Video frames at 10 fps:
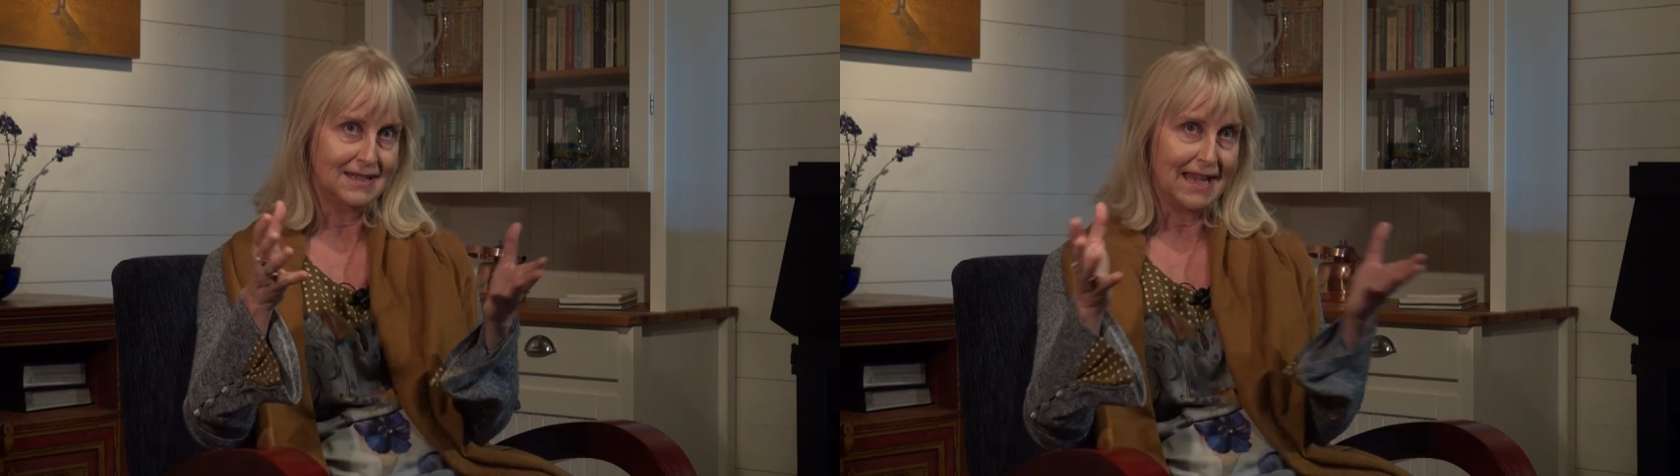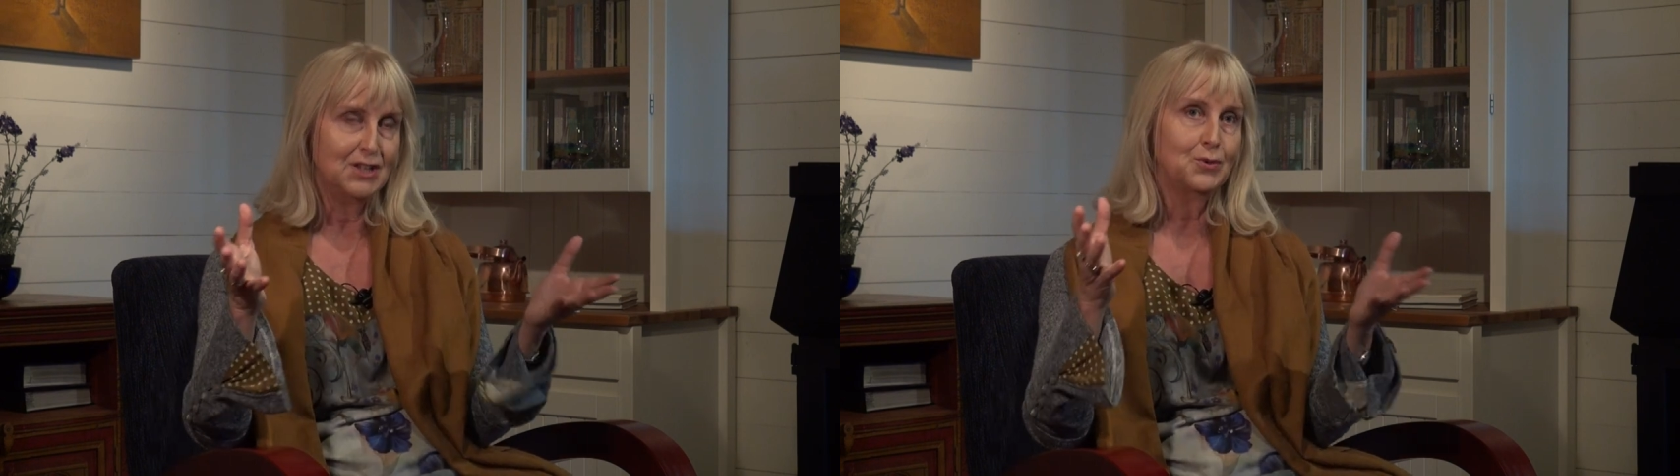
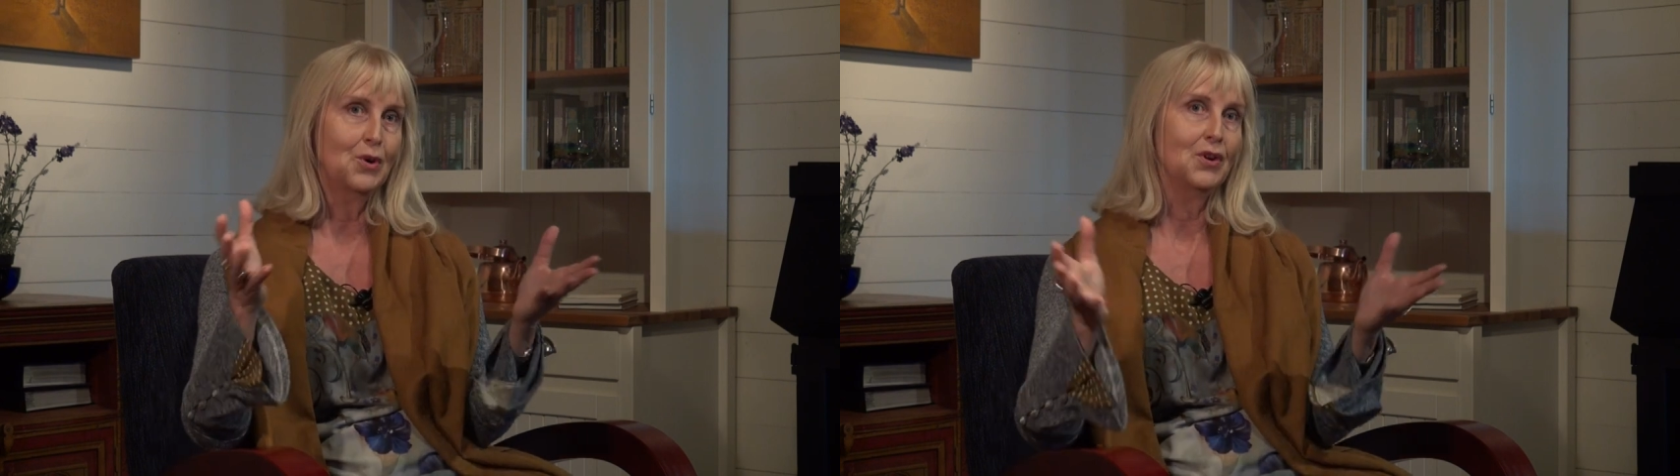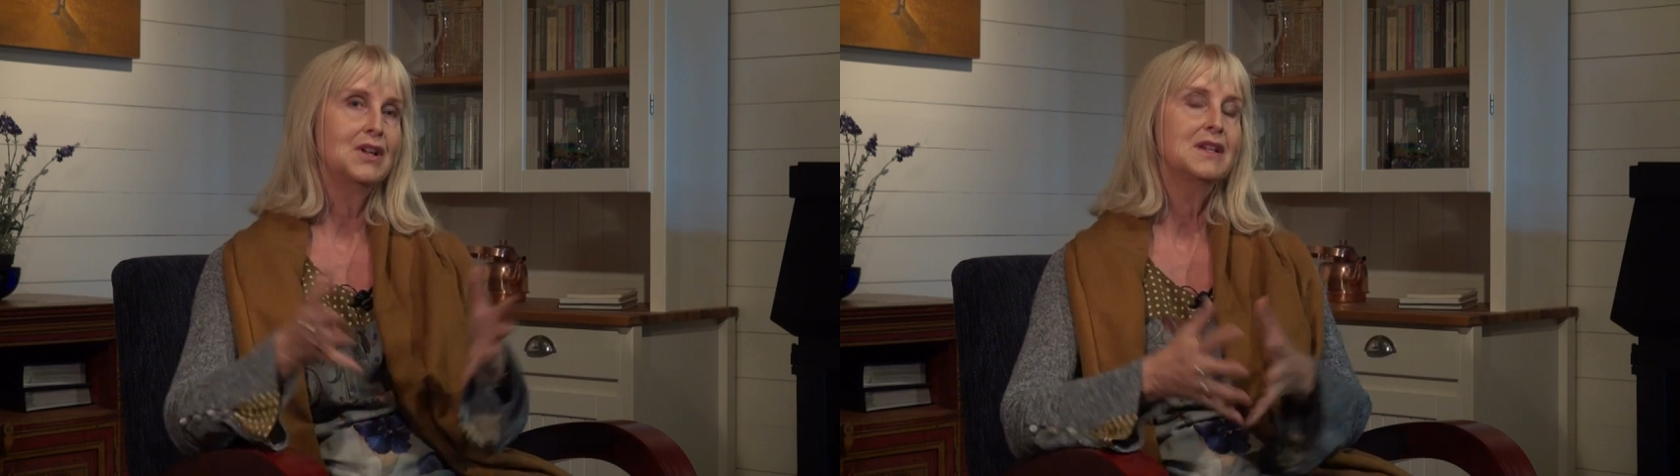the
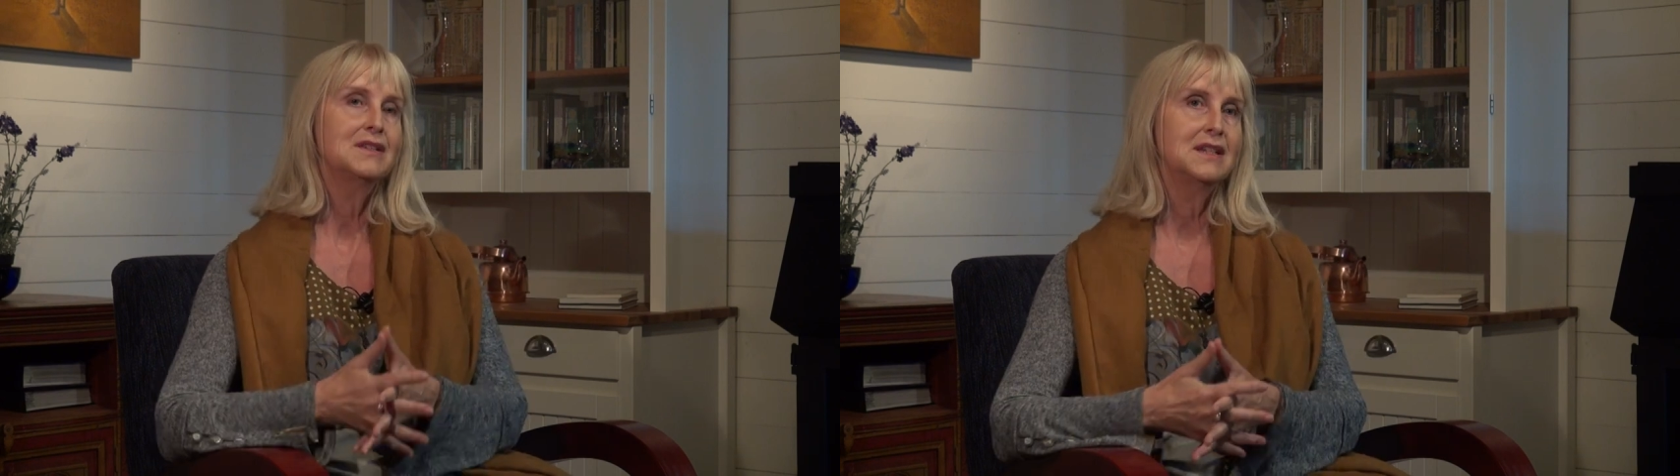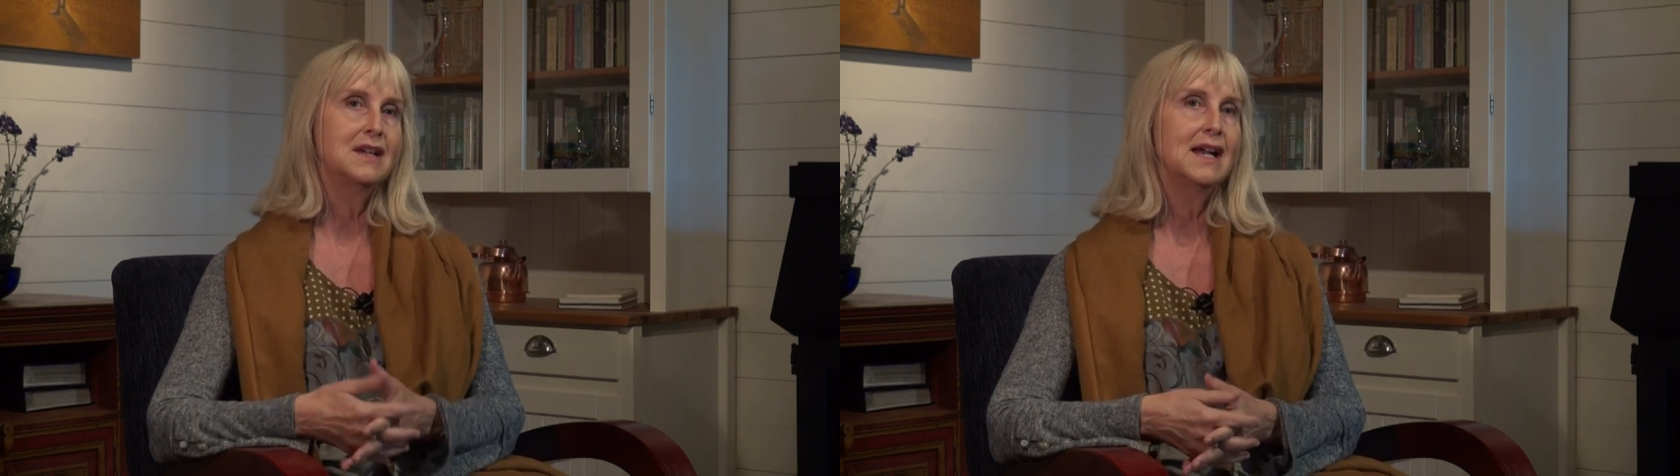network
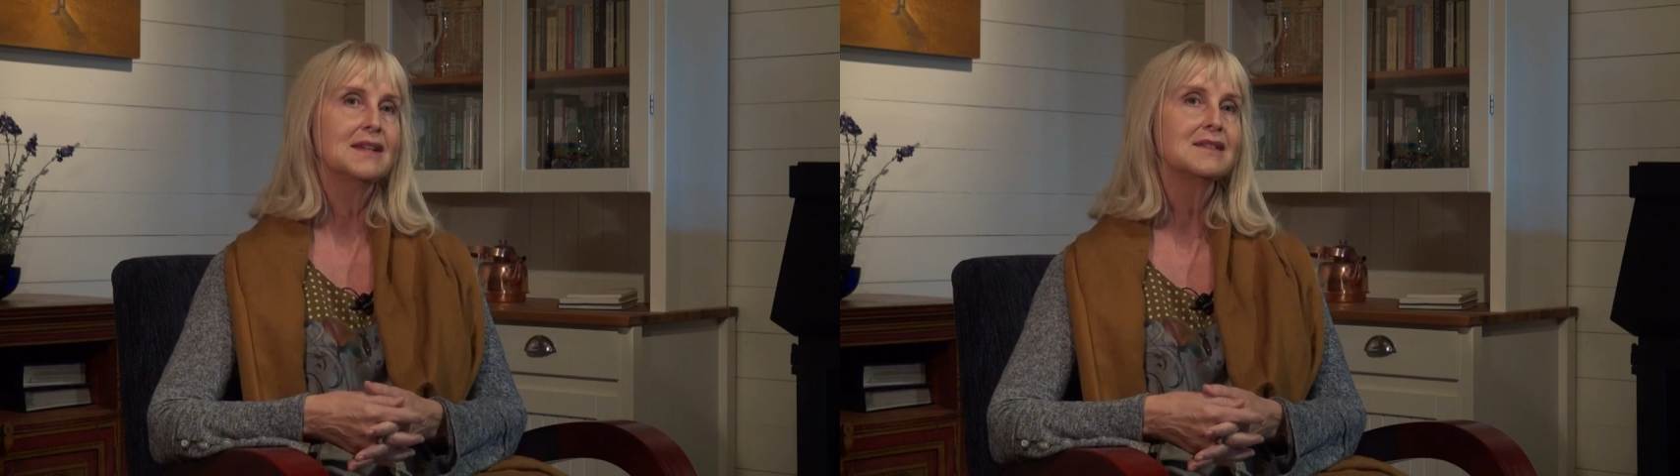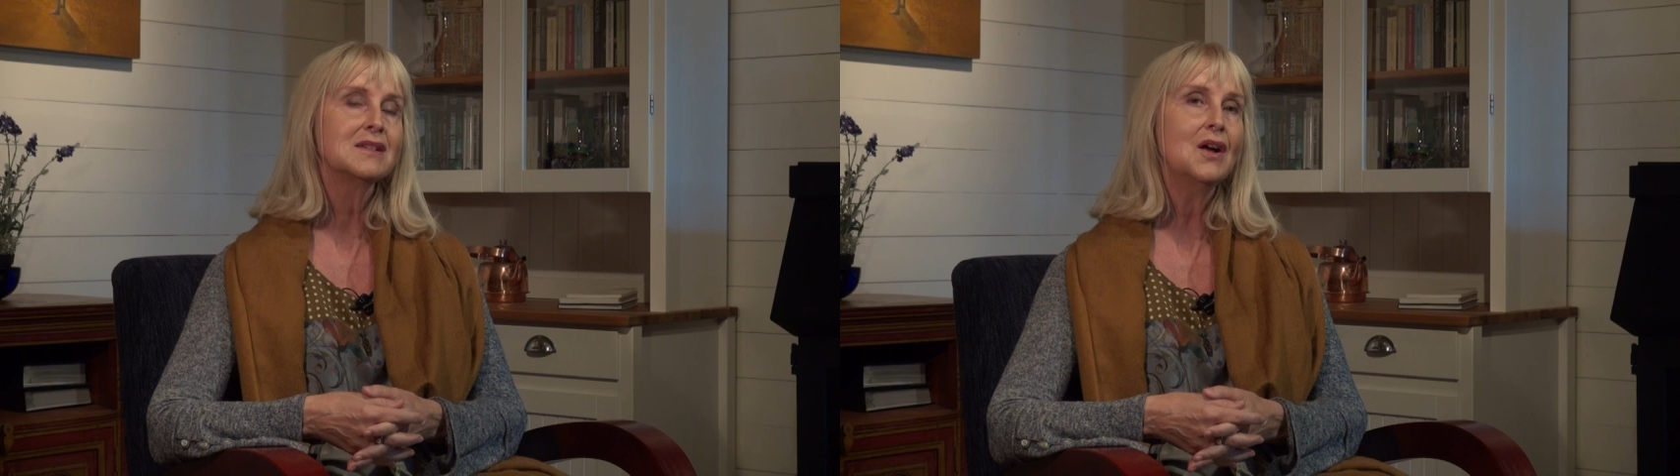that I
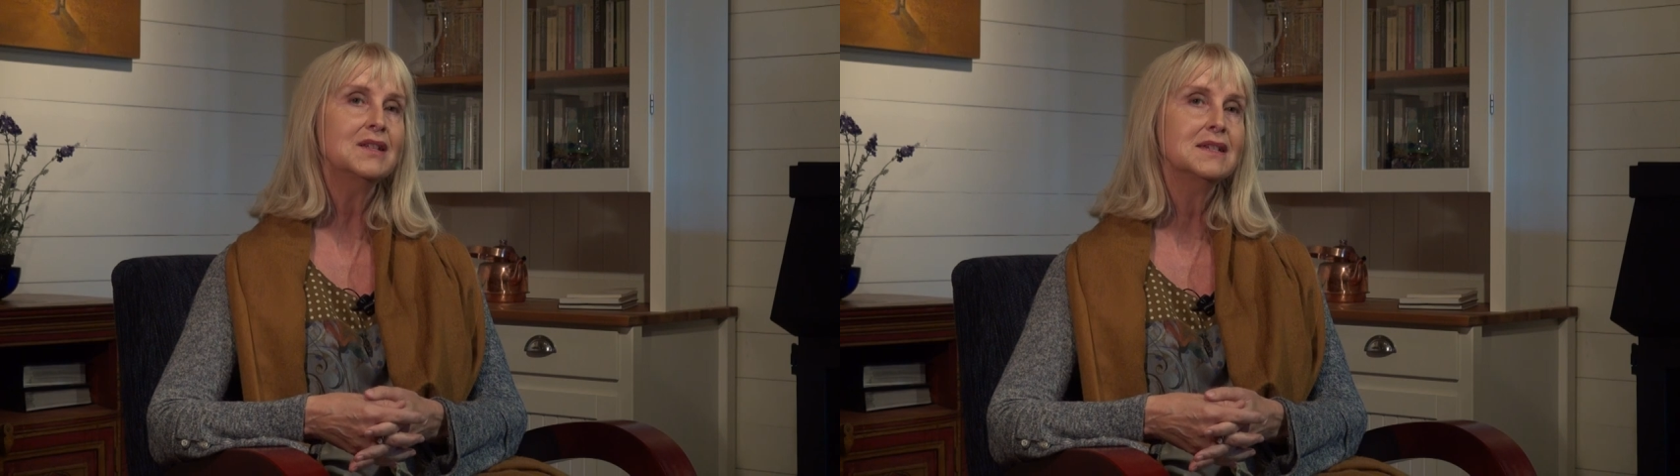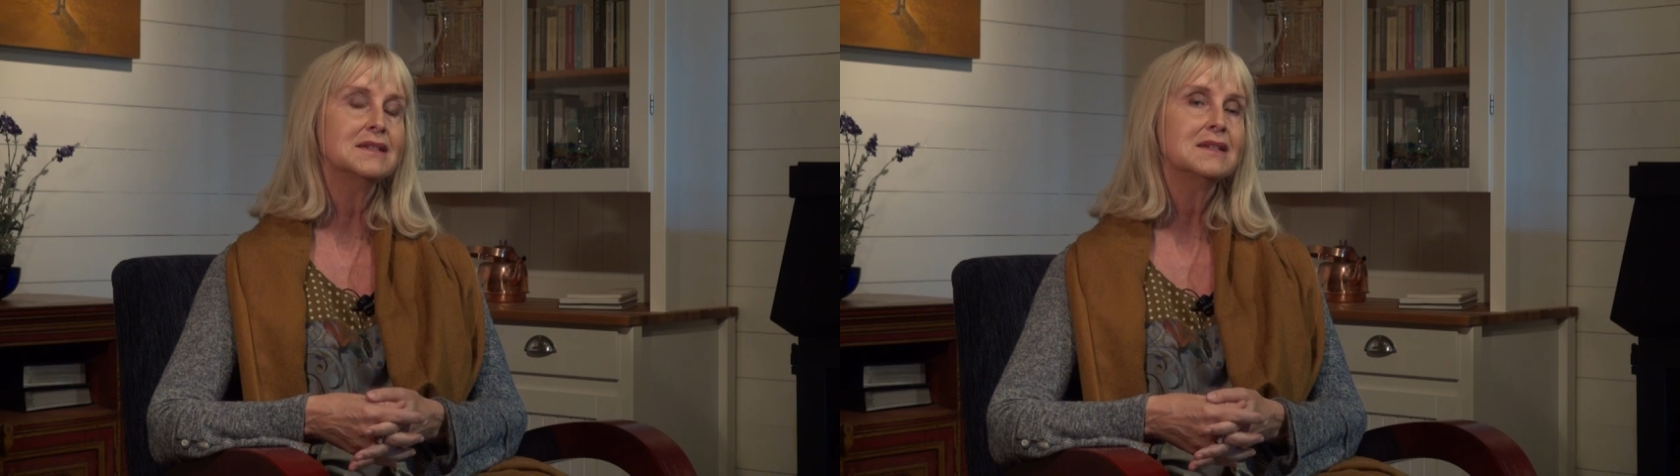had
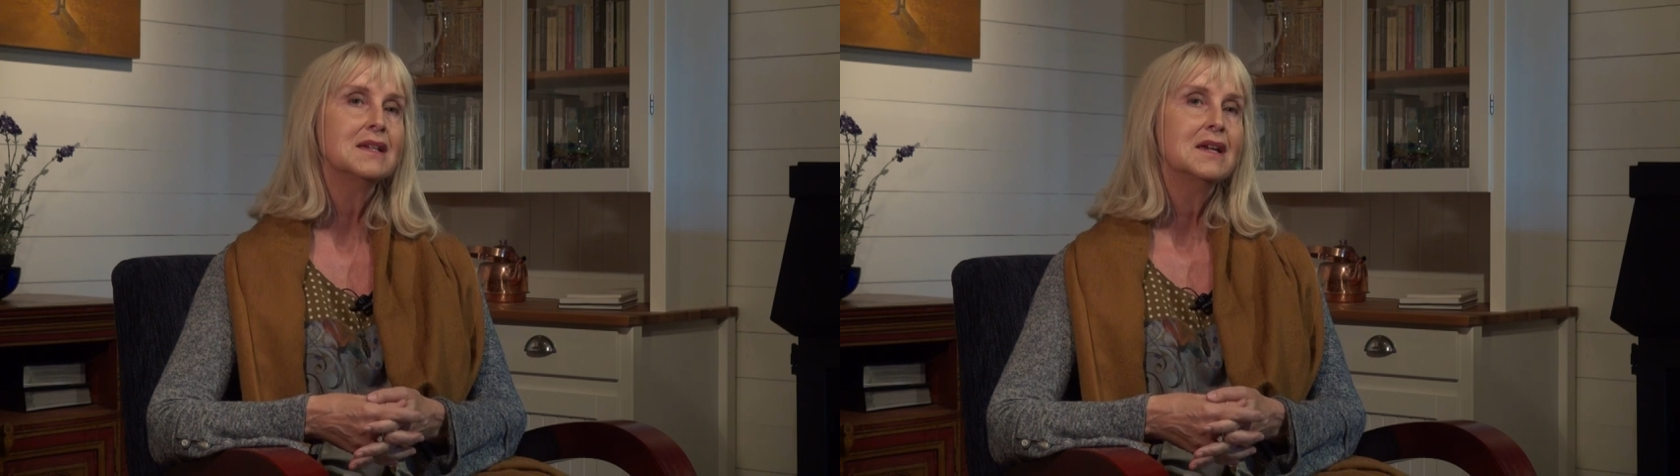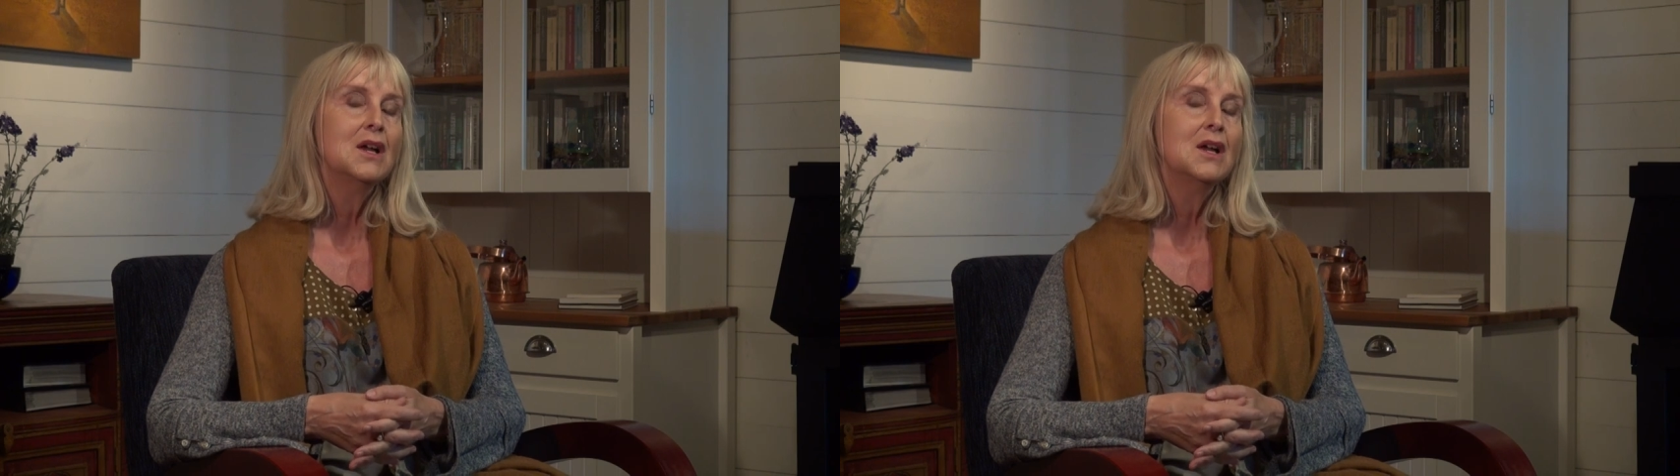started,